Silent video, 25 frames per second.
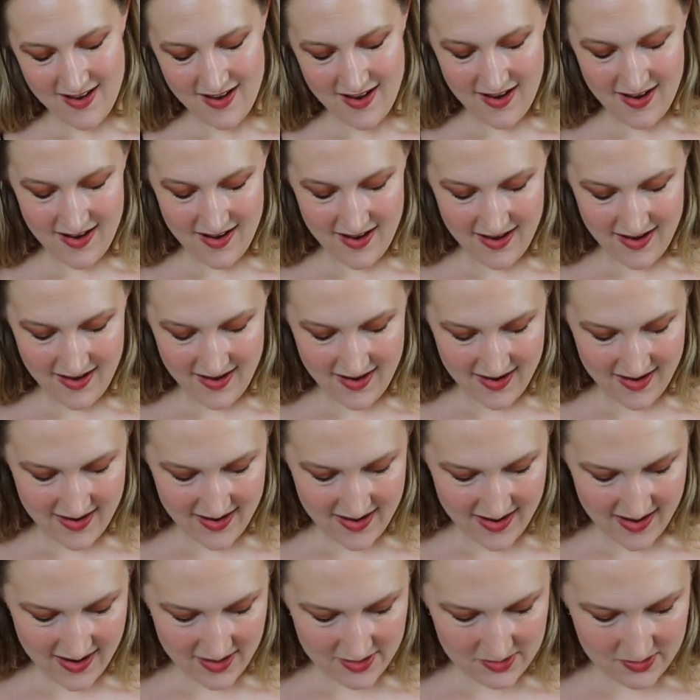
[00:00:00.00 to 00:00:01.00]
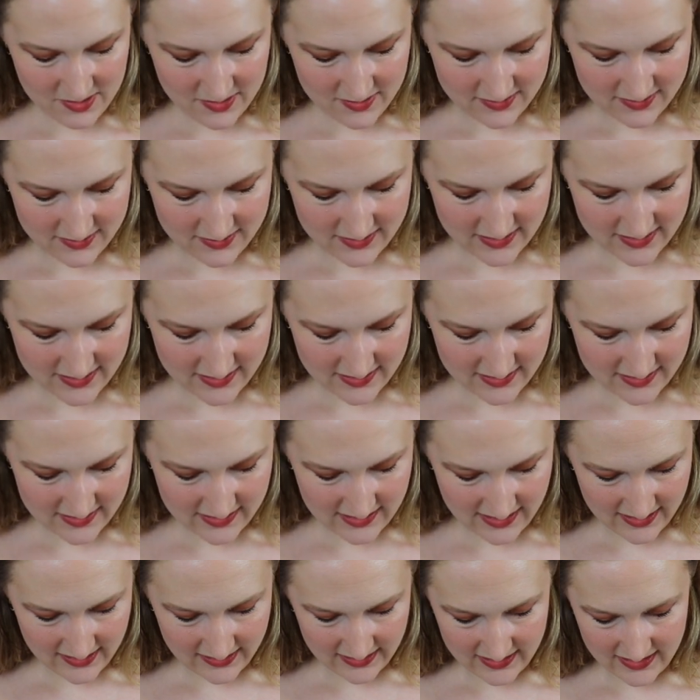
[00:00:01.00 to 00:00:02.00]
Uh, ooh,
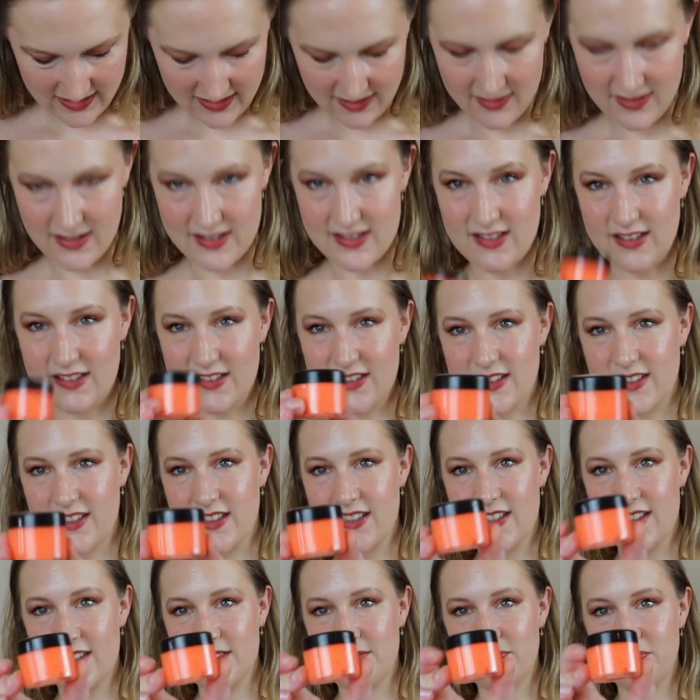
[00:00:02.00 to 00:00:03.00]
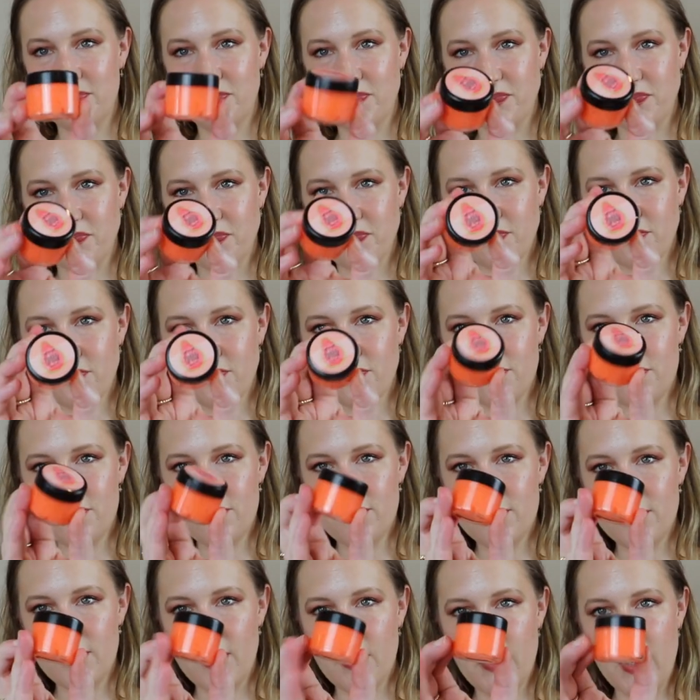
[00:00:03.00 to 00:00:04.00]
I like how this looks.
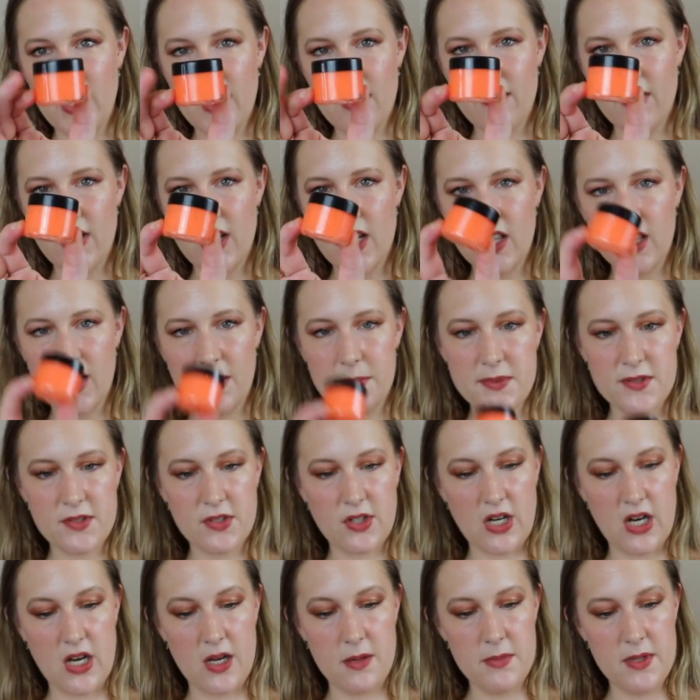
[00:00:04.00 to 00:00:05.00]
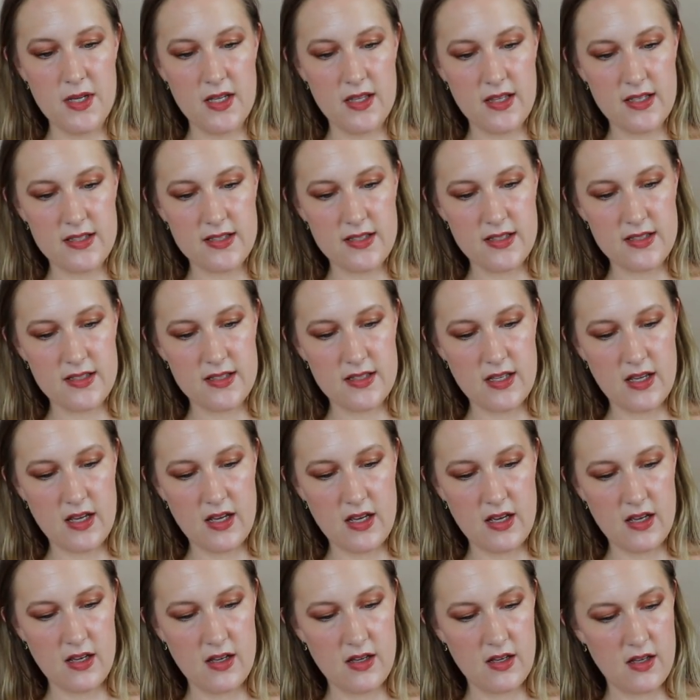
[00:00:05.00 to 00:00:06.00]
We have a lip scrub. This is
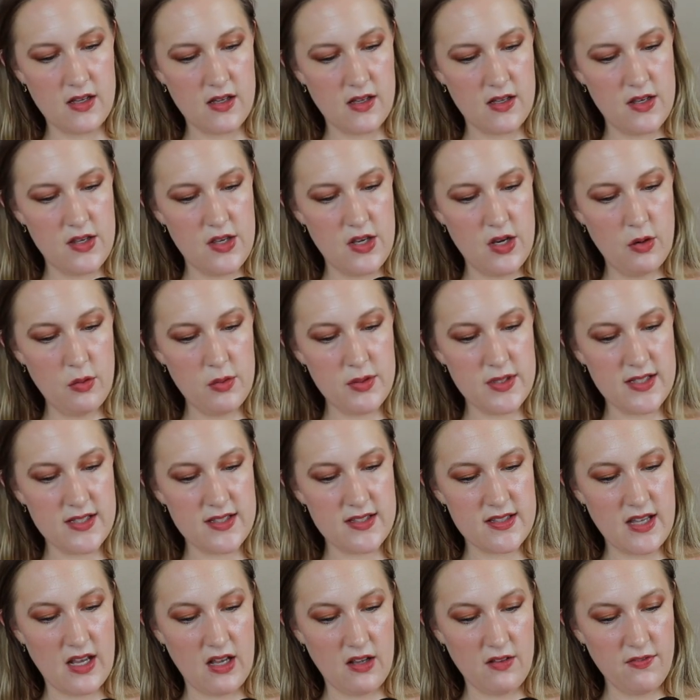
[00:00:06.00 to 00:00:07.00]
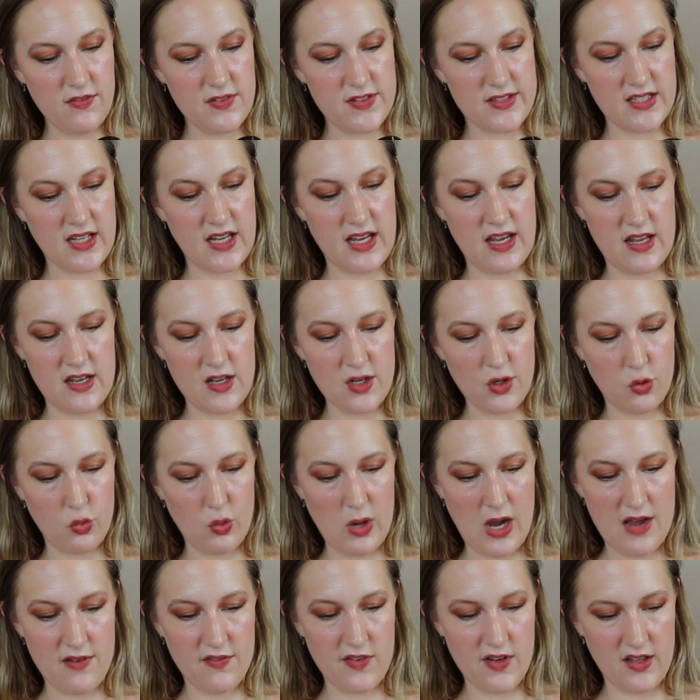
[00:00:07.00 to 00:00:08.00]
the Note to Self Skin
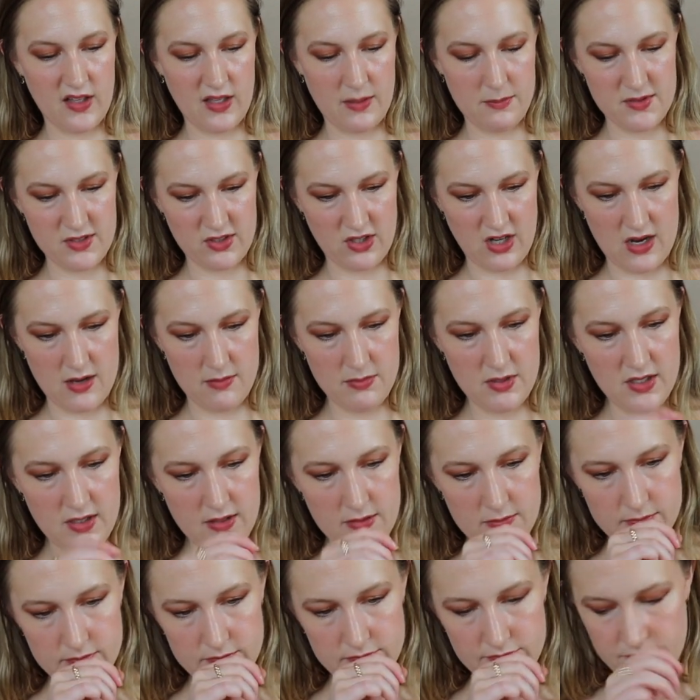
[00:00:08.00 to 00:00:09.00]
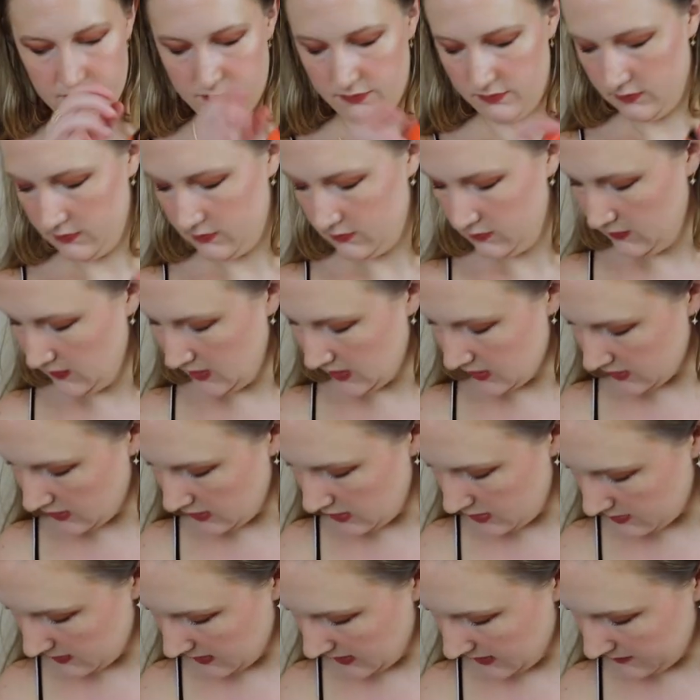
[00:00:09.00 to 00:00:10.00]
Guava Lip Scrub.
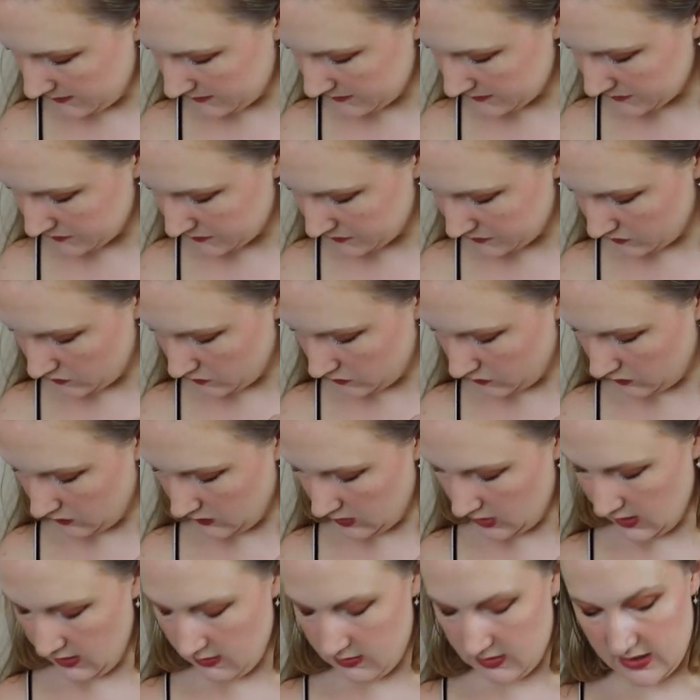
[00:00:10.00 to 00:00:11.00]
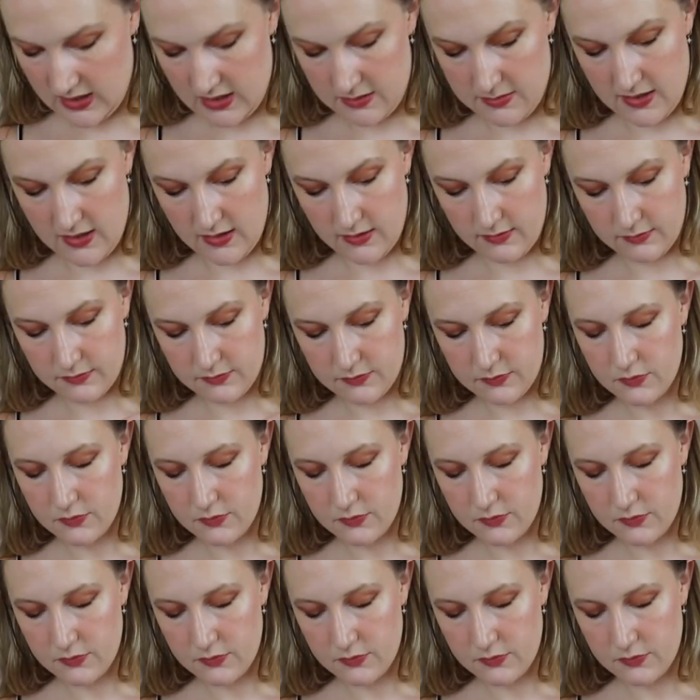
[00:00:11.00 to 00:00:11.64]
Excuse me. I smell